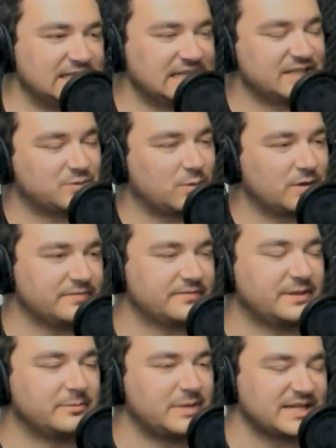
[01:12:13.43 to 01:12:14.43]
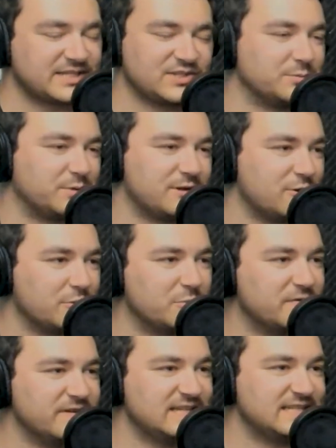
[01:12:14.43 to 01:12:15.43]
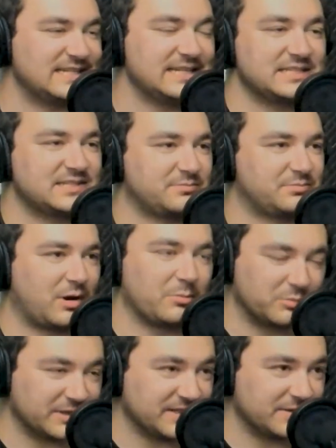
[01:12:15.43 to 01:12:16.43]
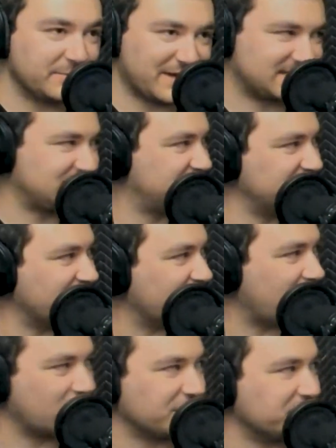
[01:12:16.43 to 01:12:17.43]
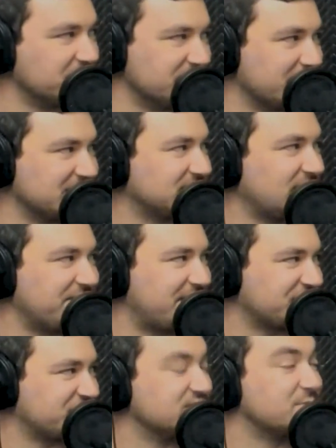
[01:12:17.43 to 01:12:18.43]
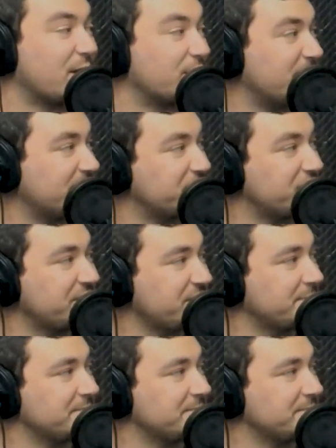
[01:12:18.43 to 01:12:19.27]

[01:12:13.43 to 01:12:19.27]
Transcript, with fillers: It's one of the best superhero movies. It's probably the best, you know, arguably the best live action Spider Man movie.